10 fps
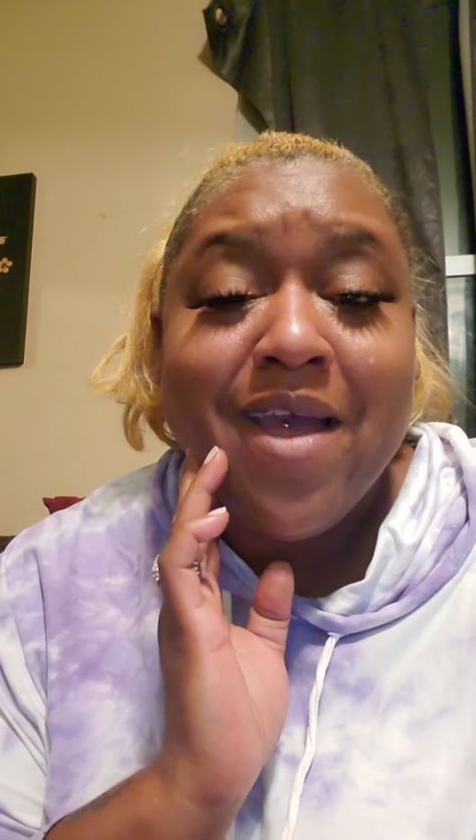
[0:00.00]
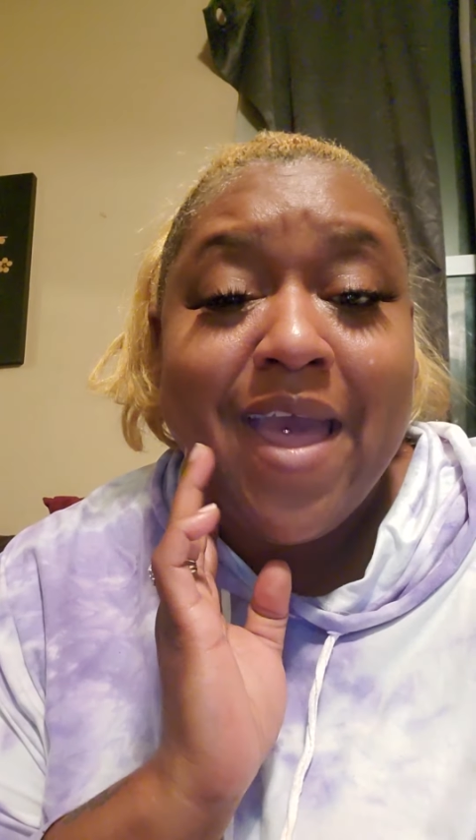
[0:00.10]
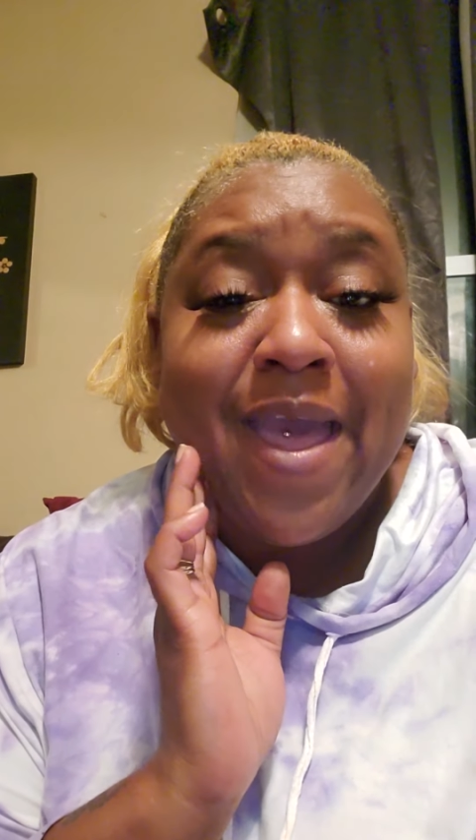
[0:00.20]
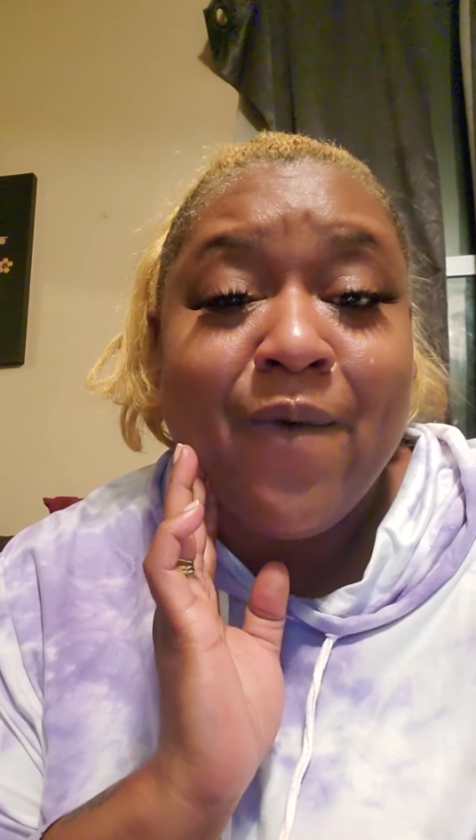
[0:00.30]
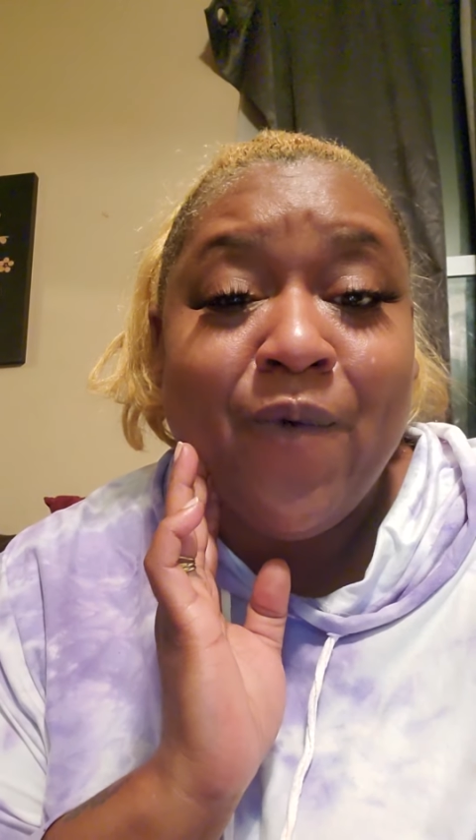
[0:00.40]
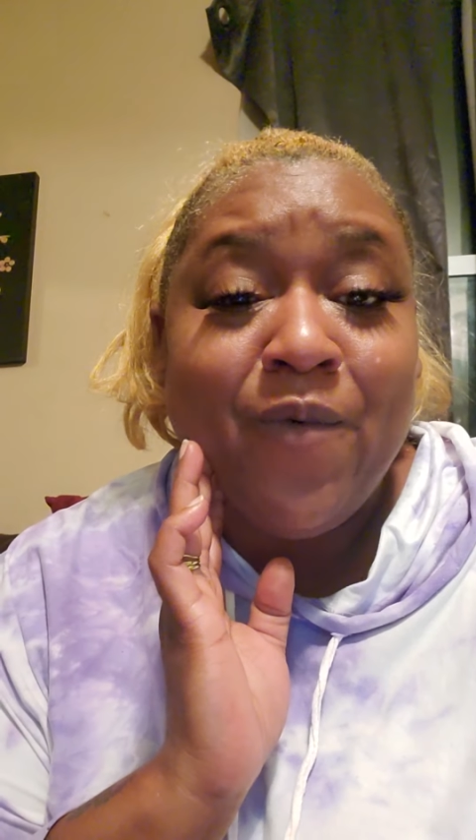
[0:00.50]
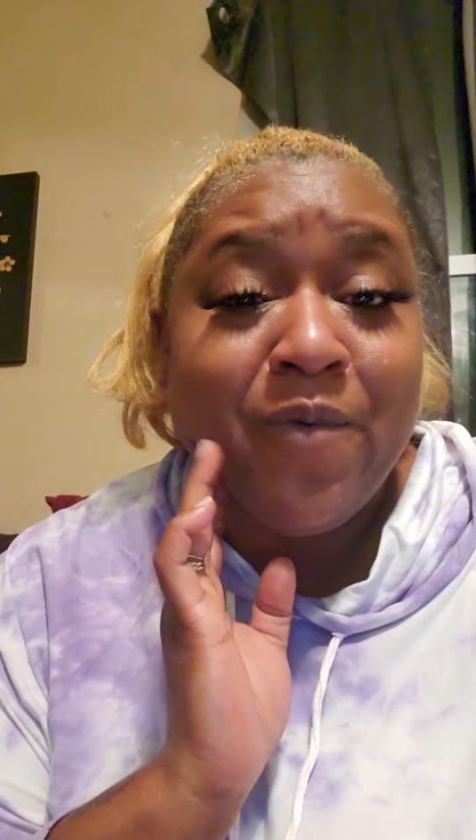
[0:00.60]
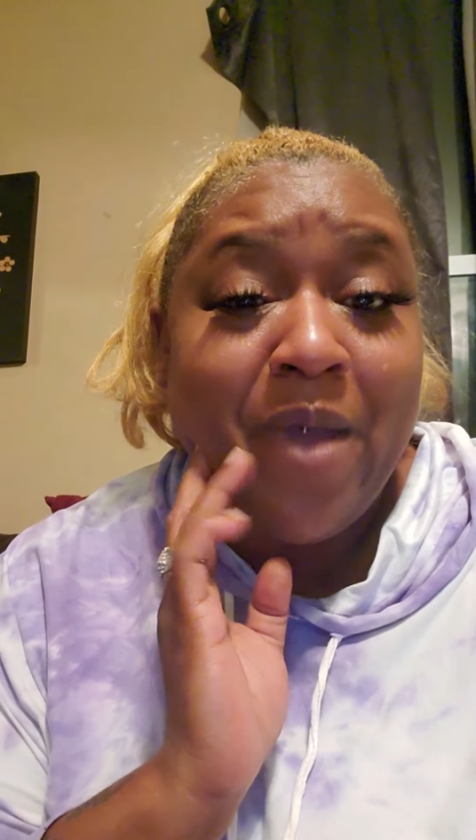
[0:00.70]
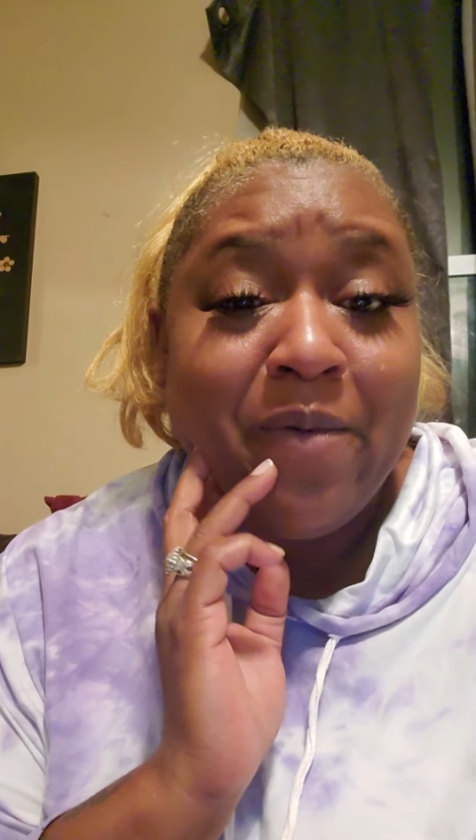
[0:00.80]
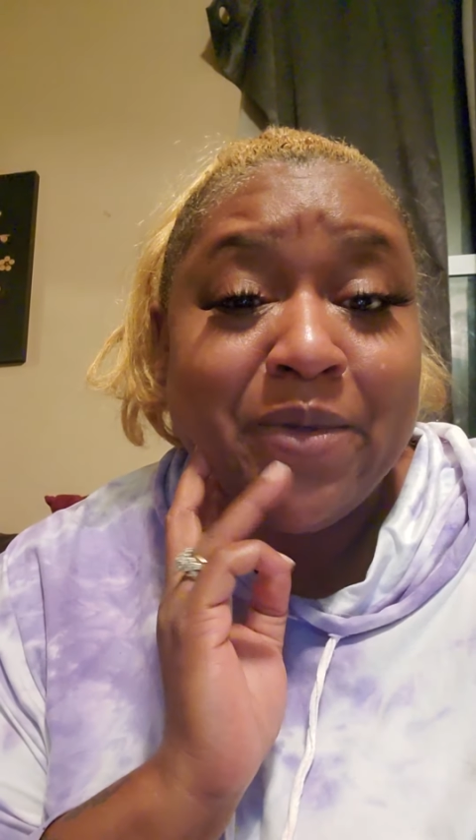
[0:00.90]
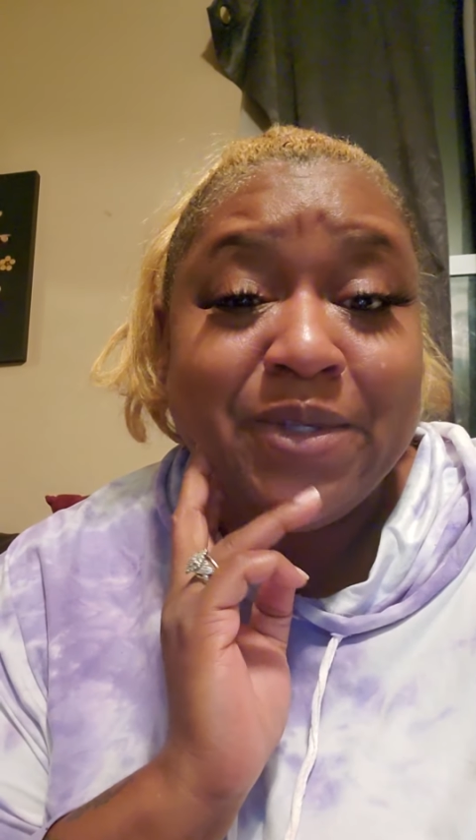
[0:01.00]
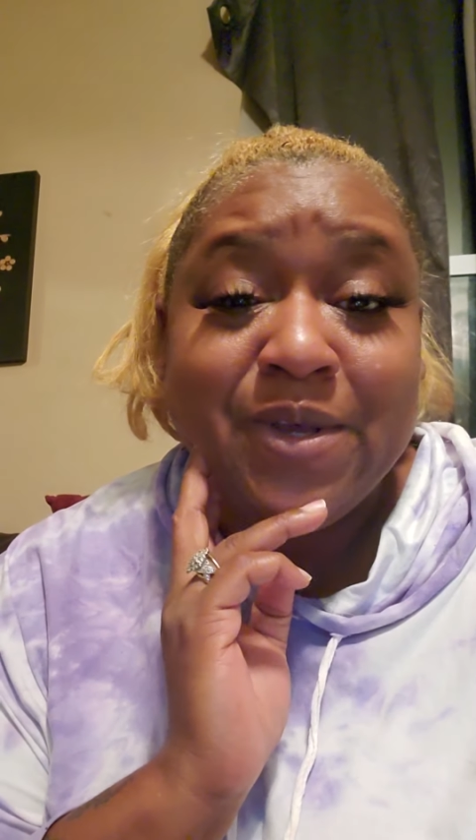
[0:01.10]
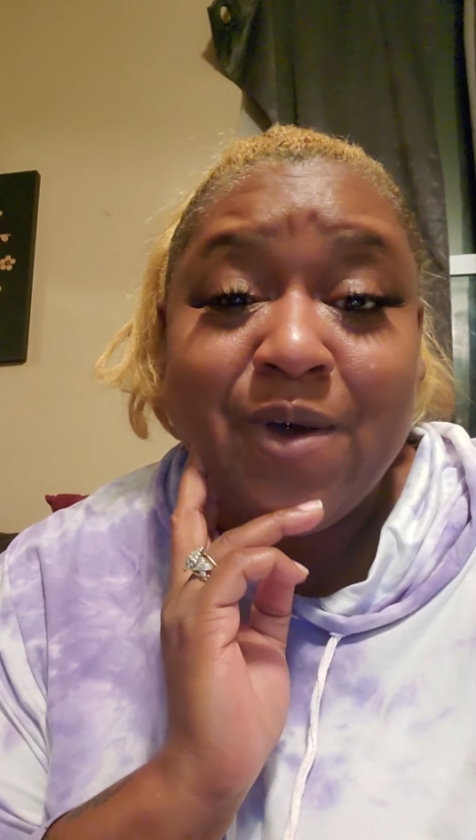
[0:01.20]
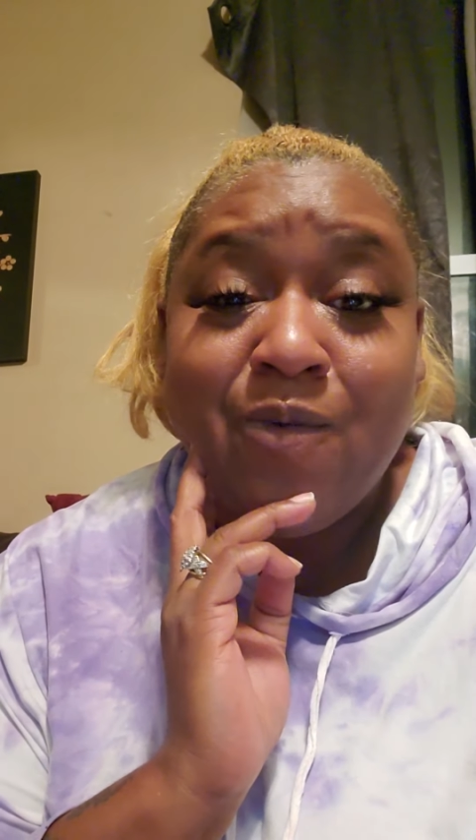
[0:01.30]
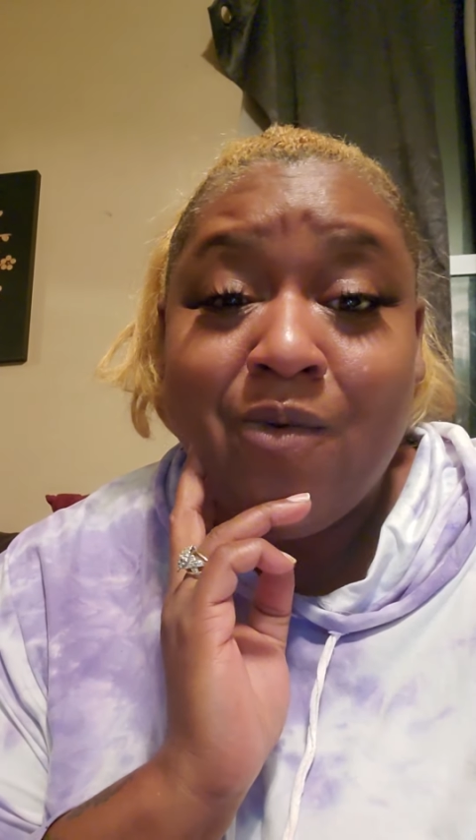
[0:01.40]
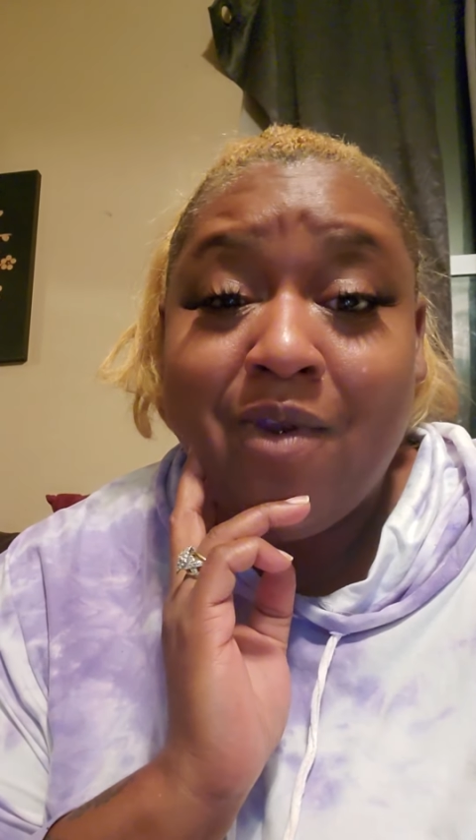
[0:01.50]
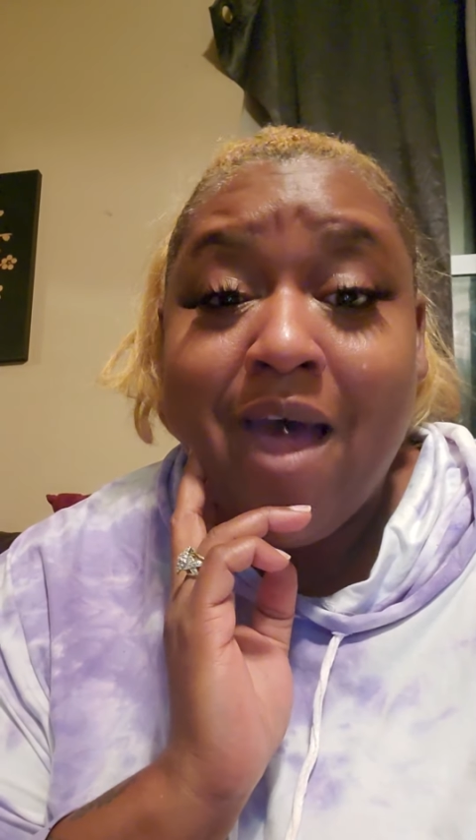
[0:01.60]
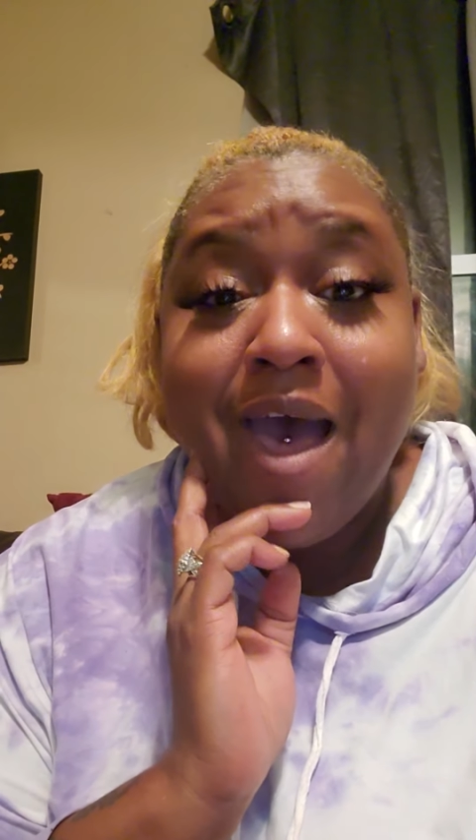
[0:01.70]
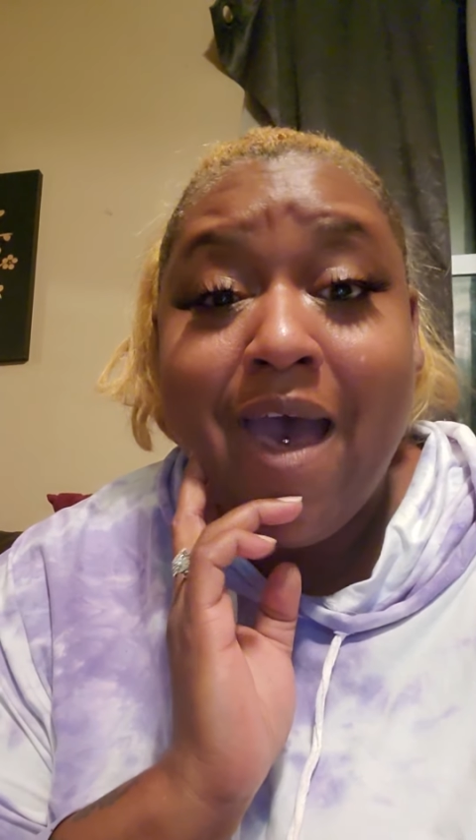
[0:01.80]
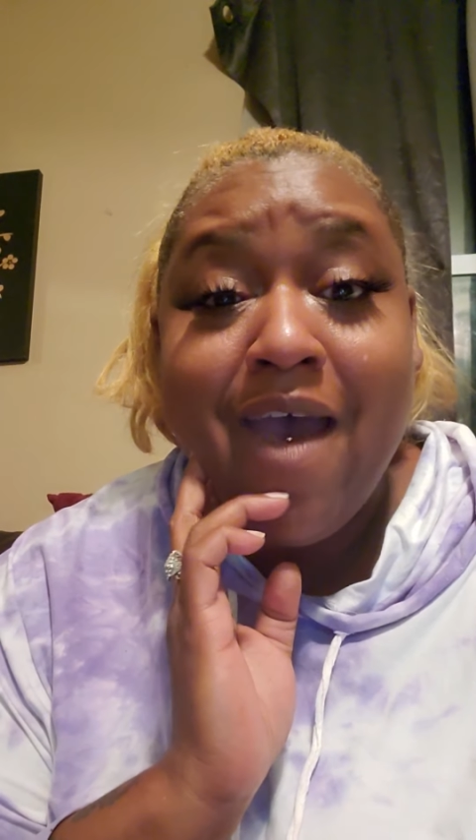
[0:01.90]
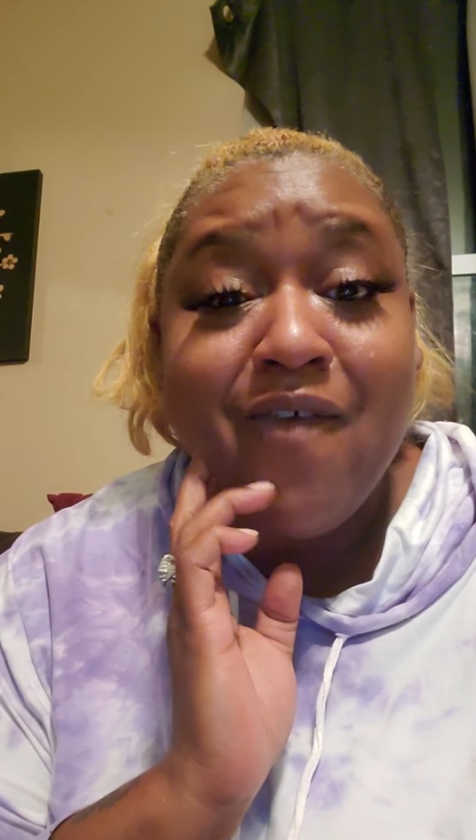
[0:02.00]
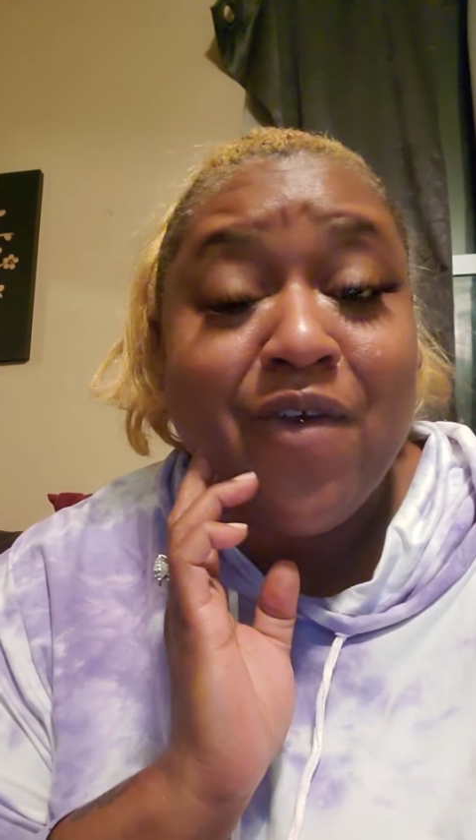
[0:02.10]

And we will be able to go live.